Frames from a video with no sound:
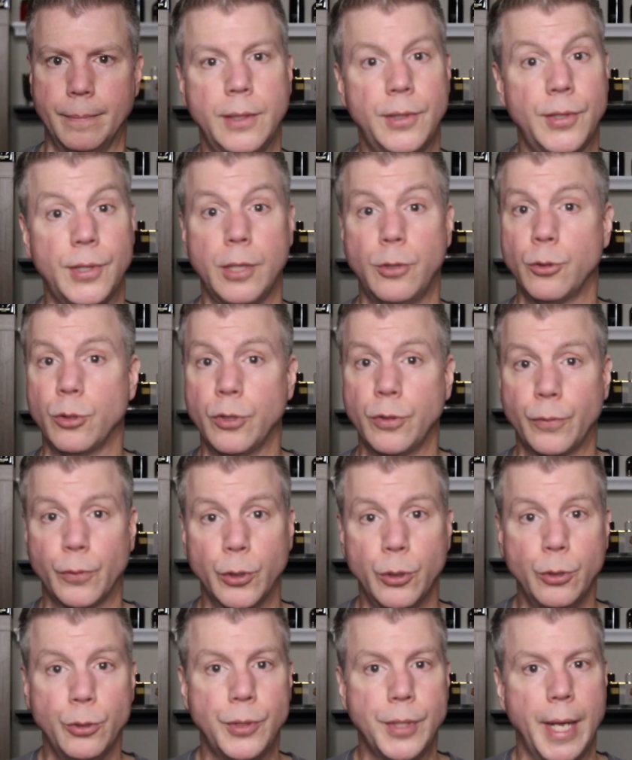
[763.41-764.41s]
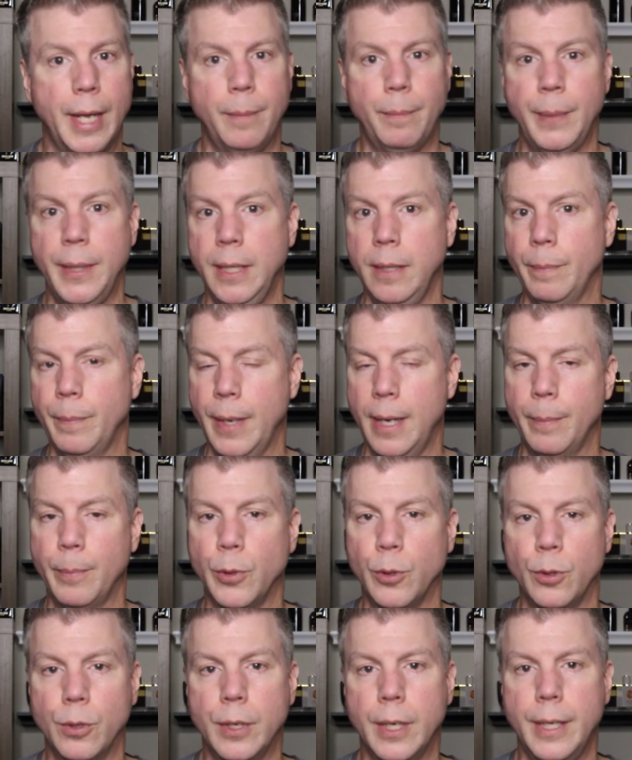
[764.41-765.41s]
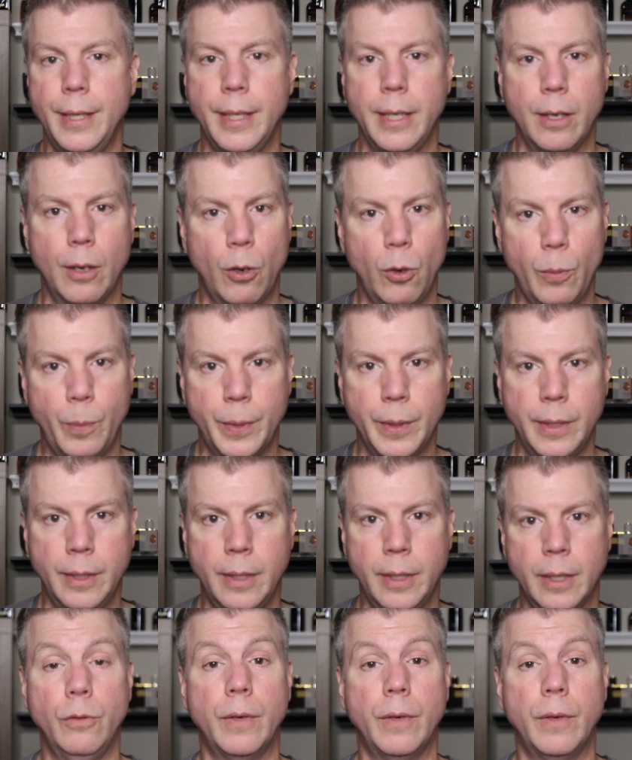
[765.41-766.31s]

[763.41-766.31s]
It's citrus fruits and pink pepper in the open.